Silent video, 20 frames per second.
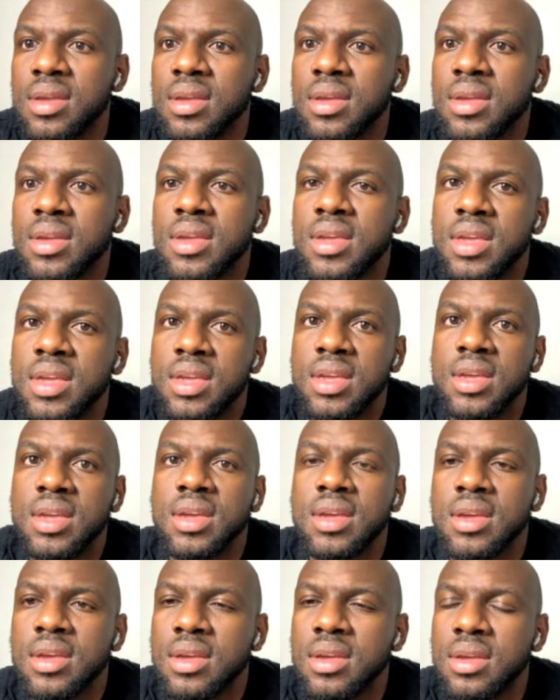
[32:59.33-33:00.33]

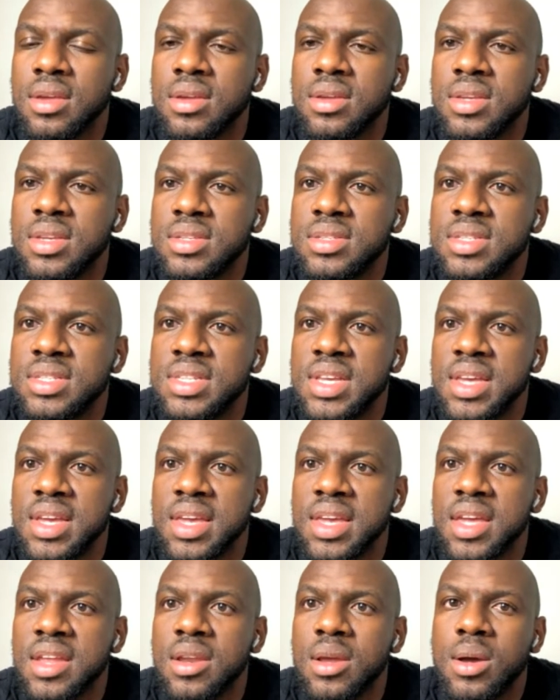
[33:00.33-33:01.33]
he's
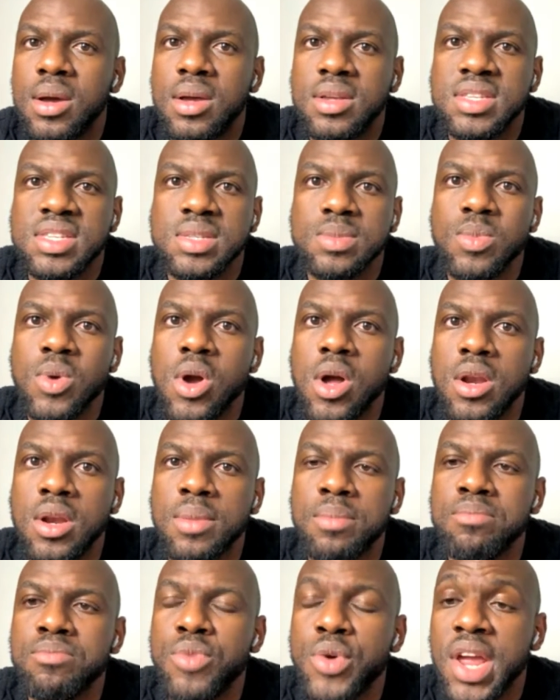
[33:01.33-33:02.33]
taking a small
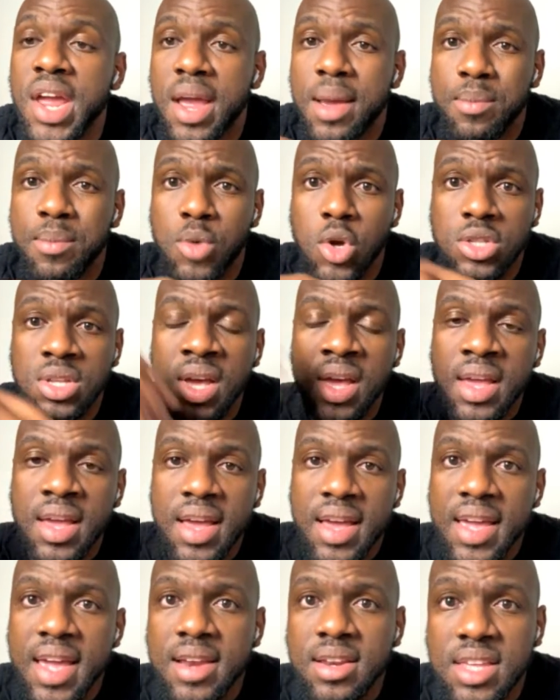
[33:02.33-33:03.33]
break. But
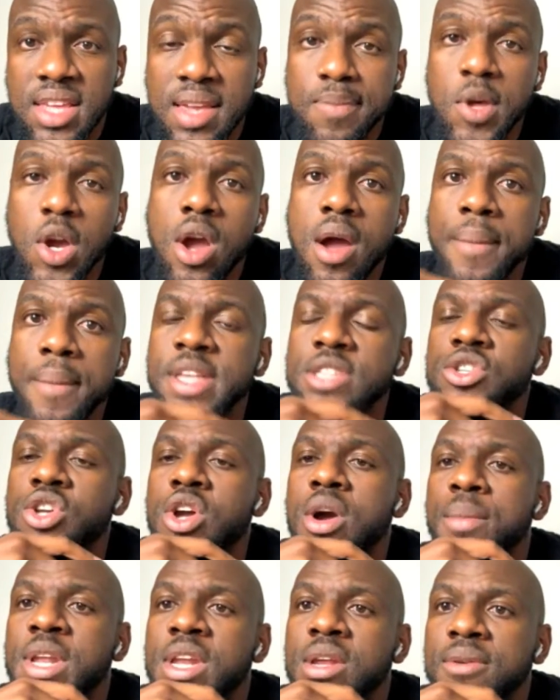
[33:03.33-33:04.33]
again, keep the comments
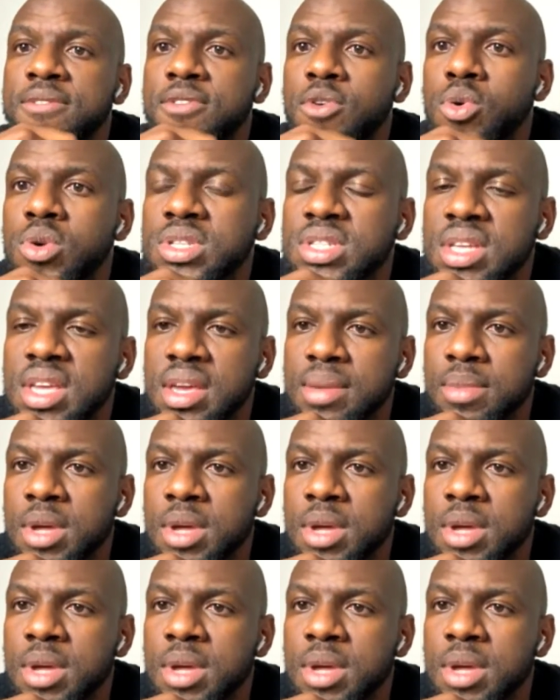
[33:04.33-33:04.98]
coming in, folks. Keep